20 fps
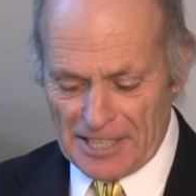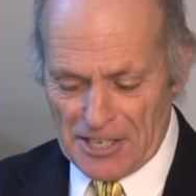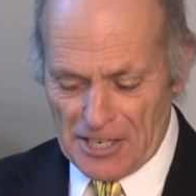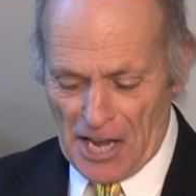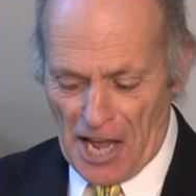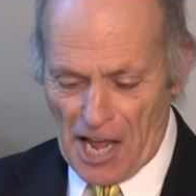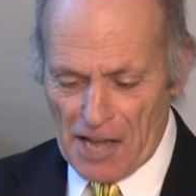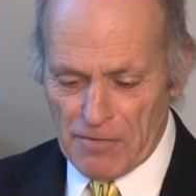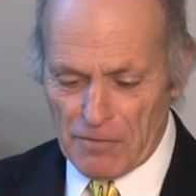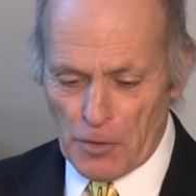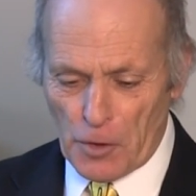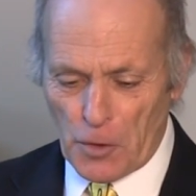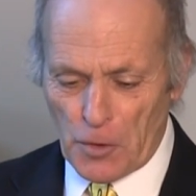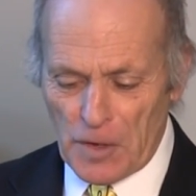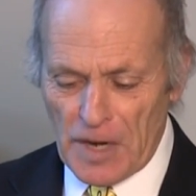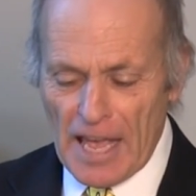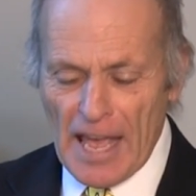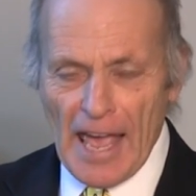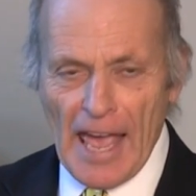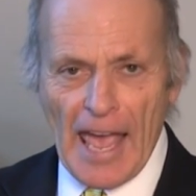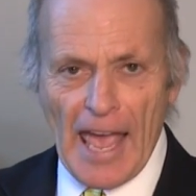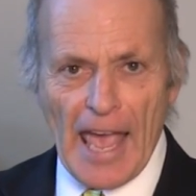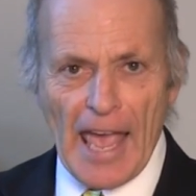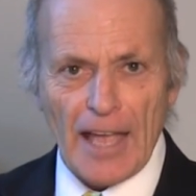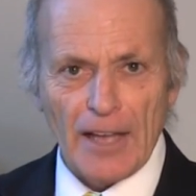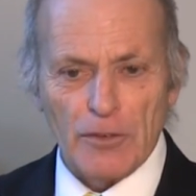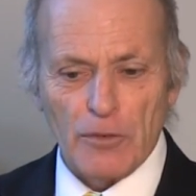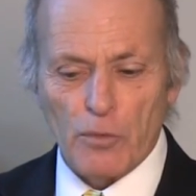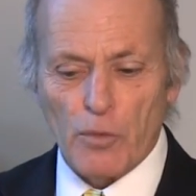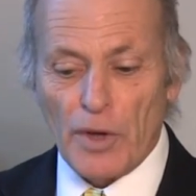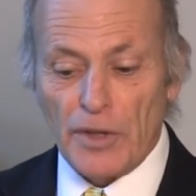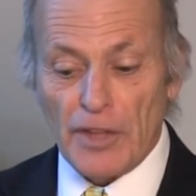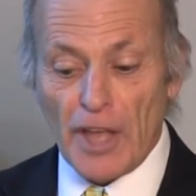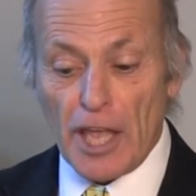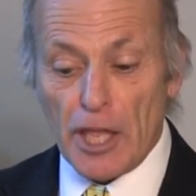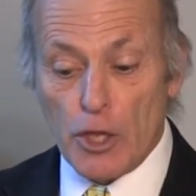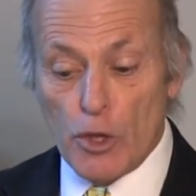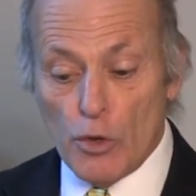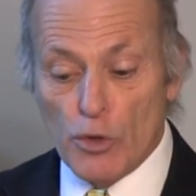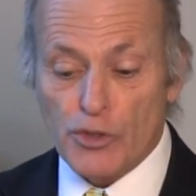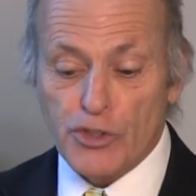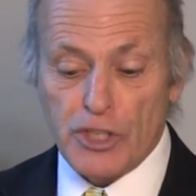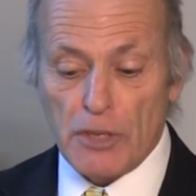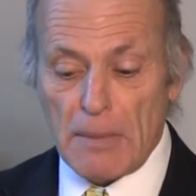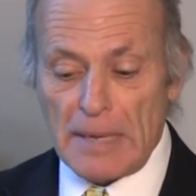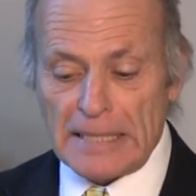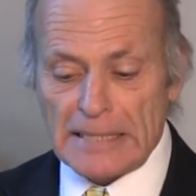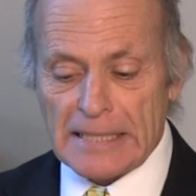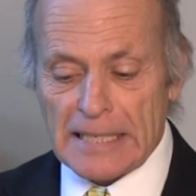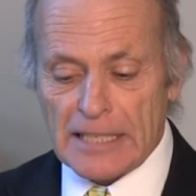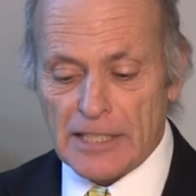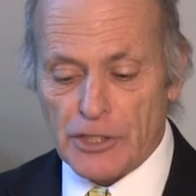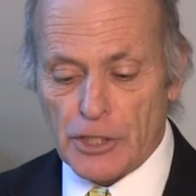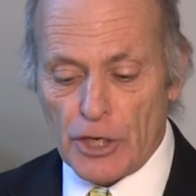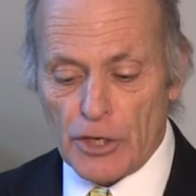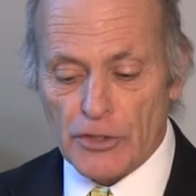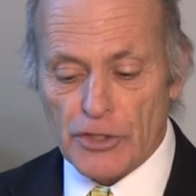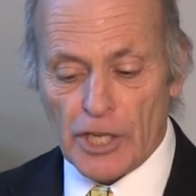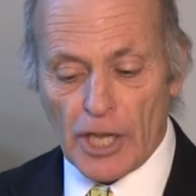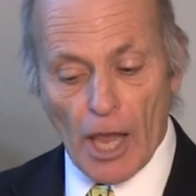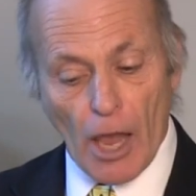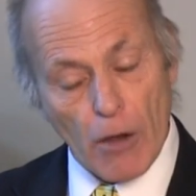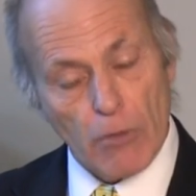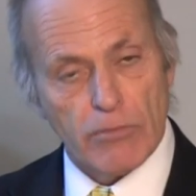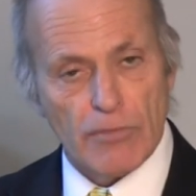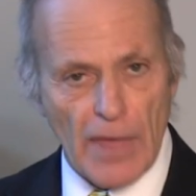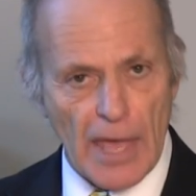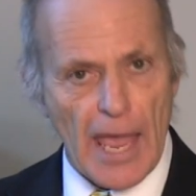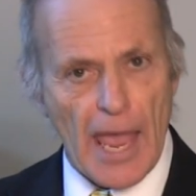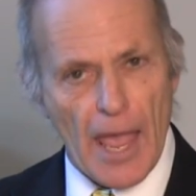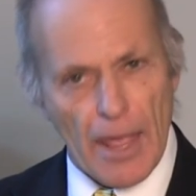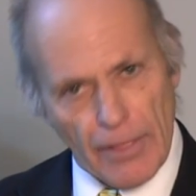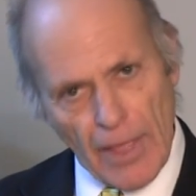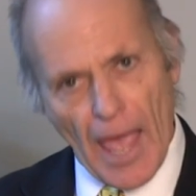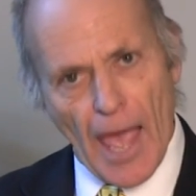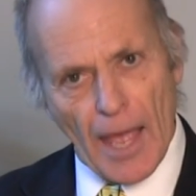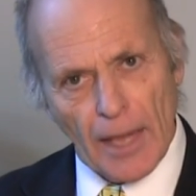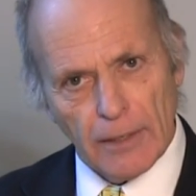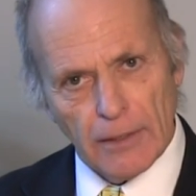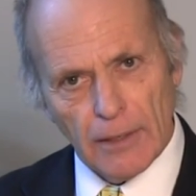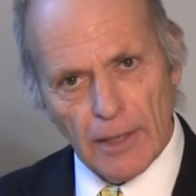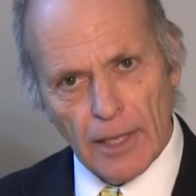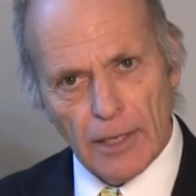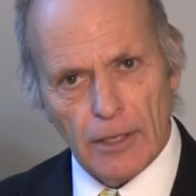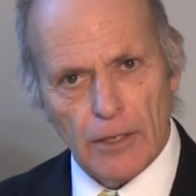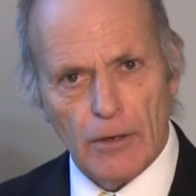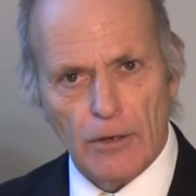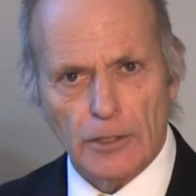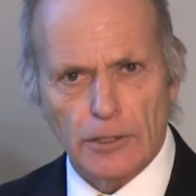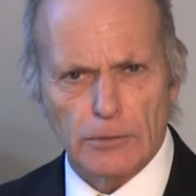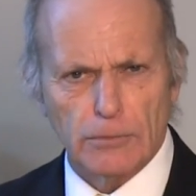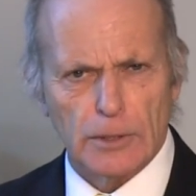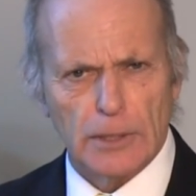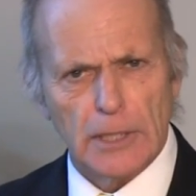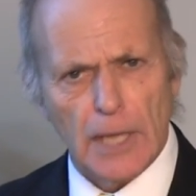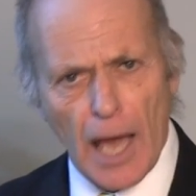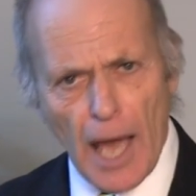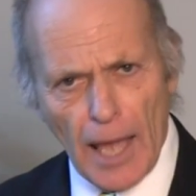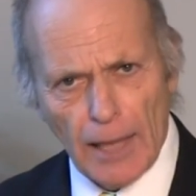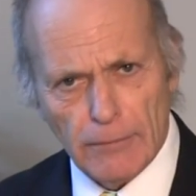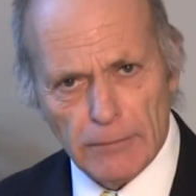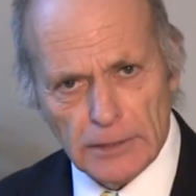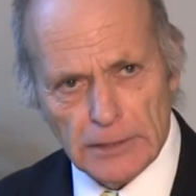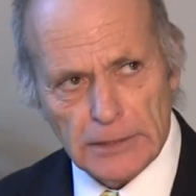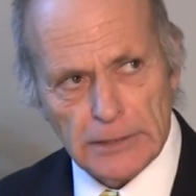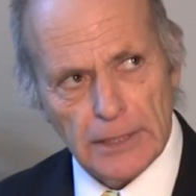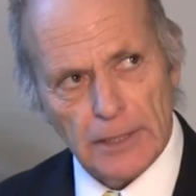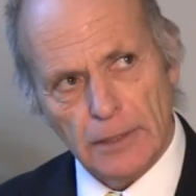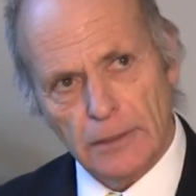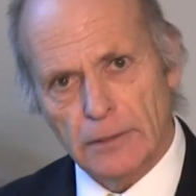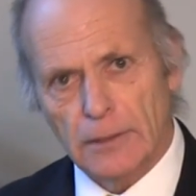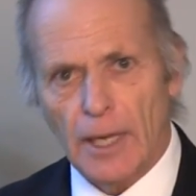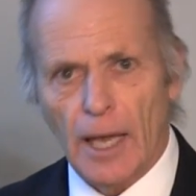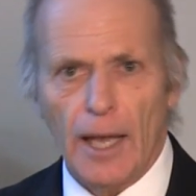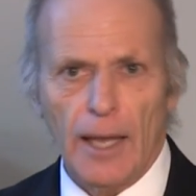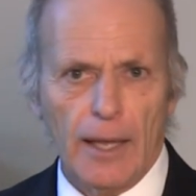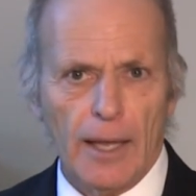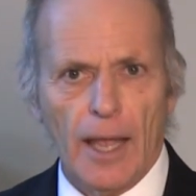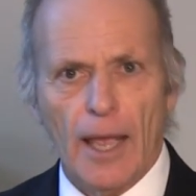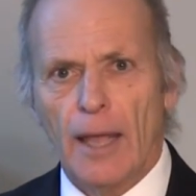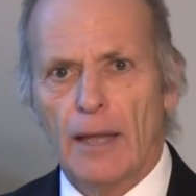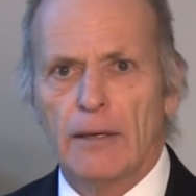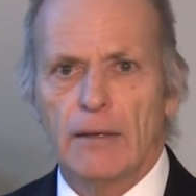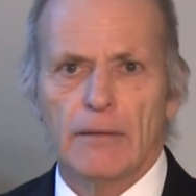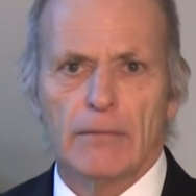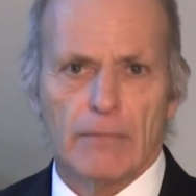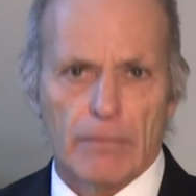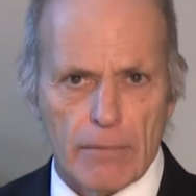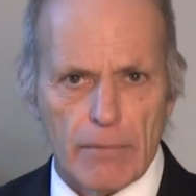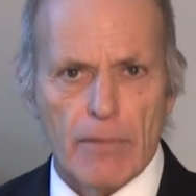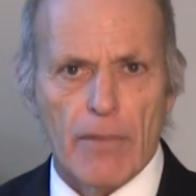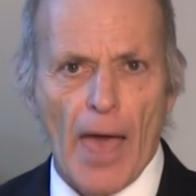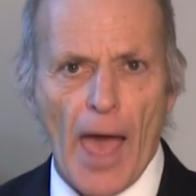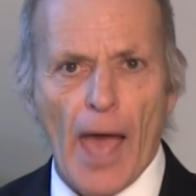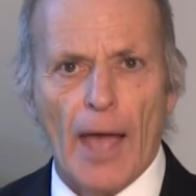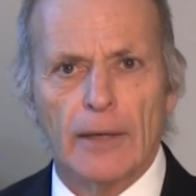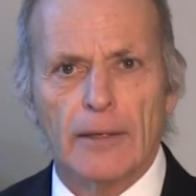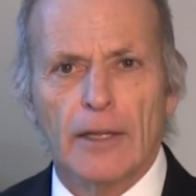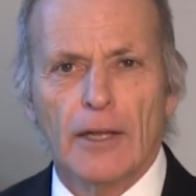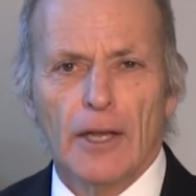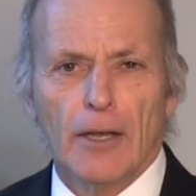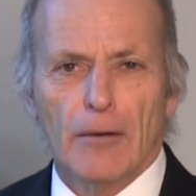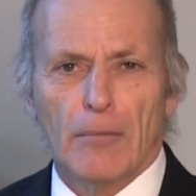an iPhone. And when they used to be six years ago, they had that. And of course, when I was six, I had that.